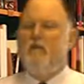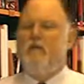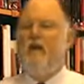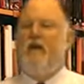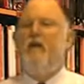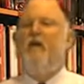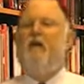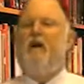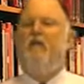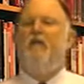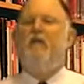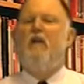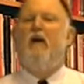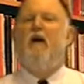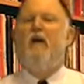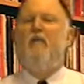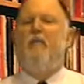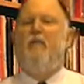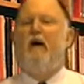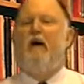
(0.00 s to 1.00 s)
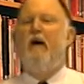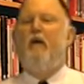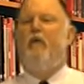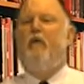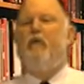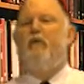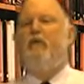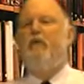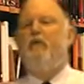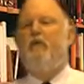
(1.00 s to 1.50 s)
They don't have a lot of
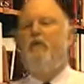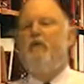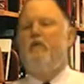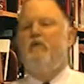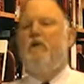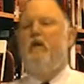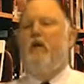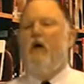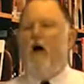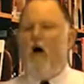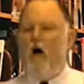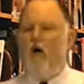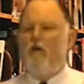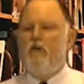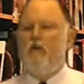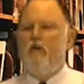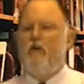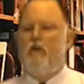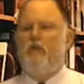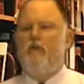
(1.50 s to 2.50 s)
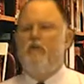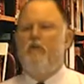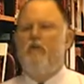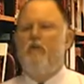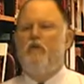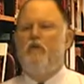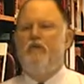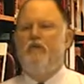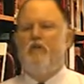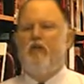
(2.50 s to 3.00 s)
power over you. All you have to
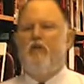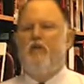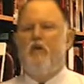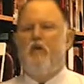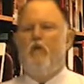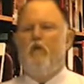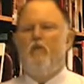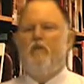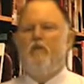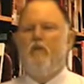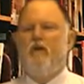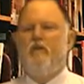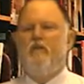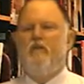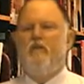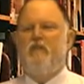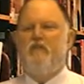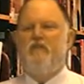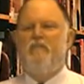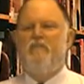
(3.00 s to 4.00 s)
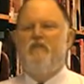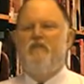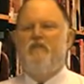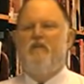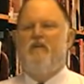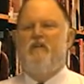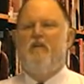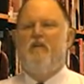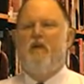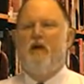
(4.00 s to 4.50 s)
do is now go replace
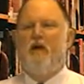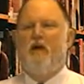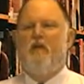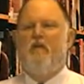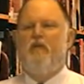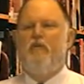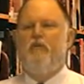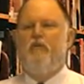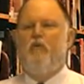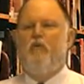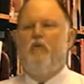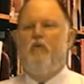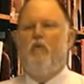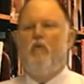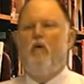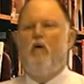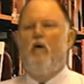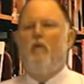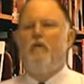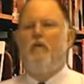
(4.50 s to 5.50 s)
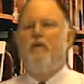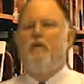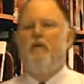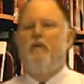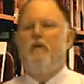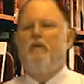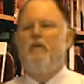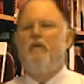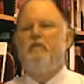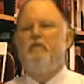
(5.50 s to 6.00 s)
10% of your raw
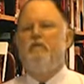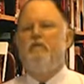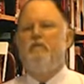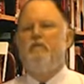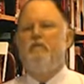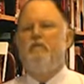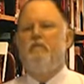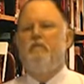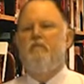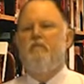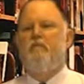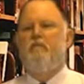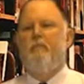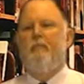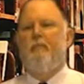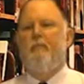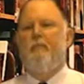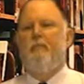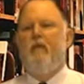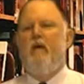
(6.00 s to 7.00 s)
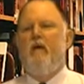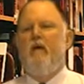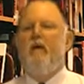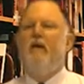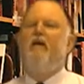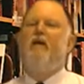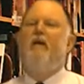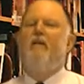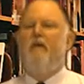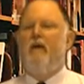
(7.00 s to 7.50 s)
materials.
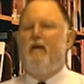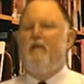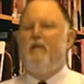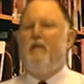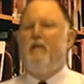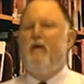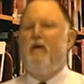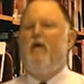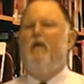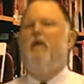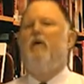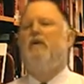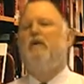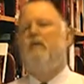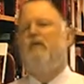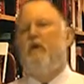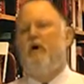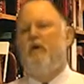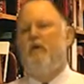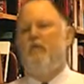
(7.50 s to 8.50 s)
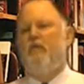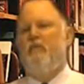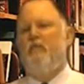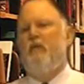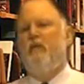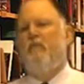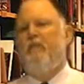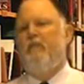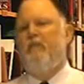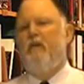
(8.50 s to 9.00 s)
Now that may be hard. You call some
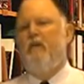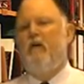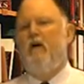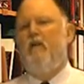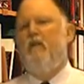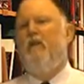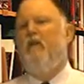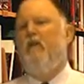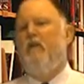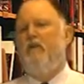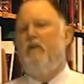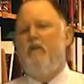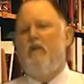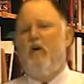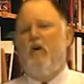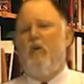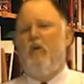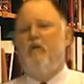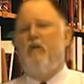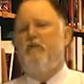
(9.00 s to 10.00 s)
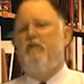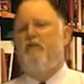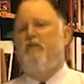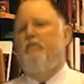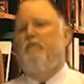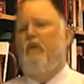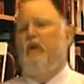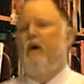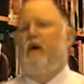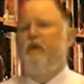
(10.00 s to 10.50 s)
other people up. You call one of your
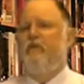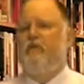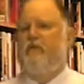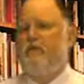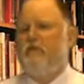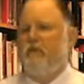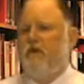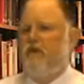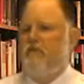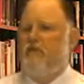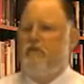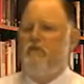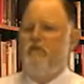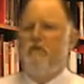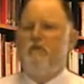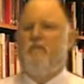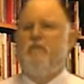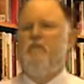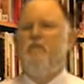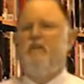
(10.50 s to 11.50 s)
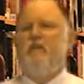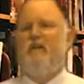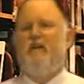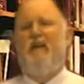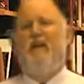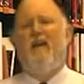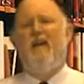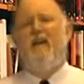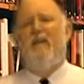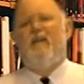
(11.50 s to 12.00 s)
suppliers who was giving you 10%.
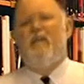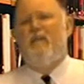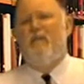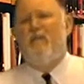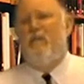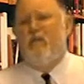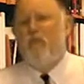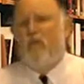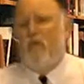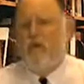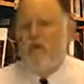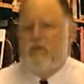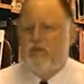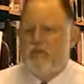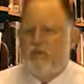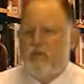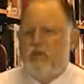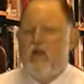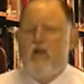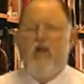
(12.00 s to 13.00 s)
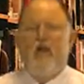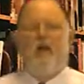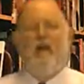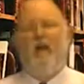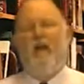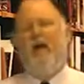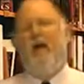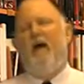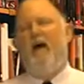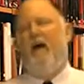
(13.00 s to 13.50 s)
Hey, can you give me 12%?
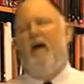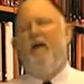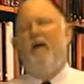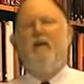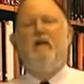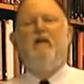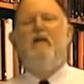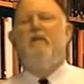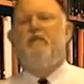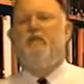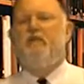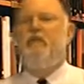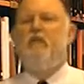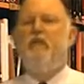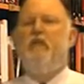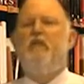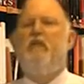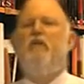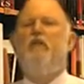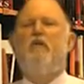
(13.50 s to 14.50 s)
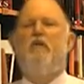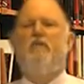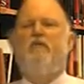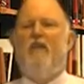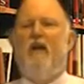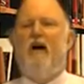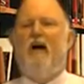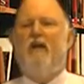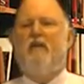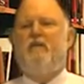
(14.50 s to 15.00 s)
Yeah, so you can
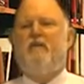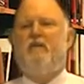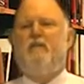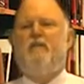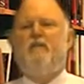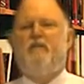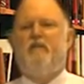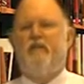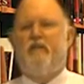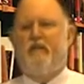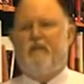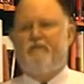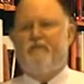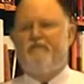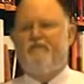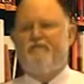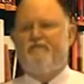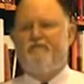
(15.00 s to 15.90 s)
find 10%.